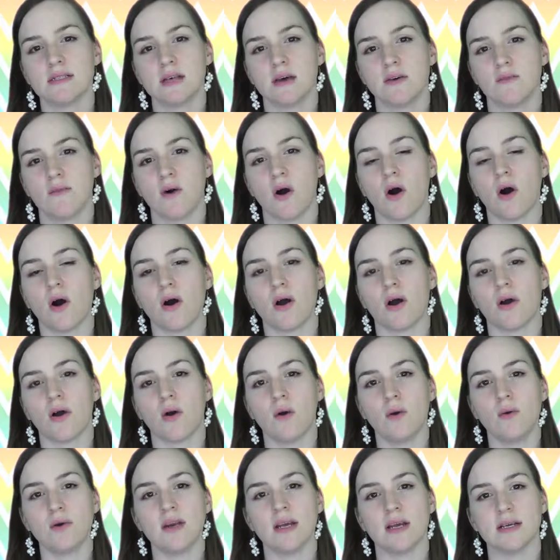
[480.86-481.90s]
of our
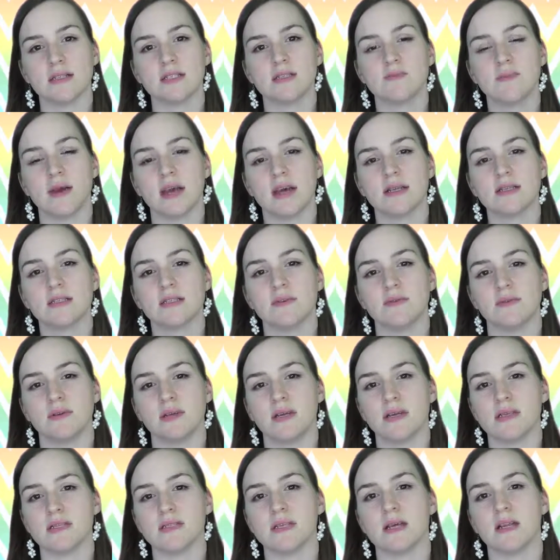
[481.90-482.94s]
own
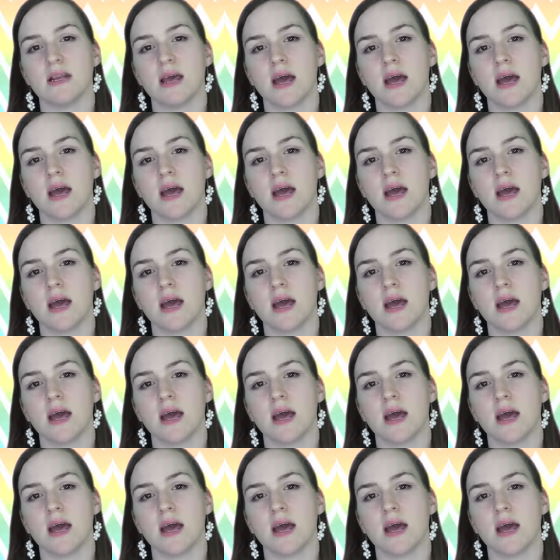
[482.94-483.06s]
expansiveness and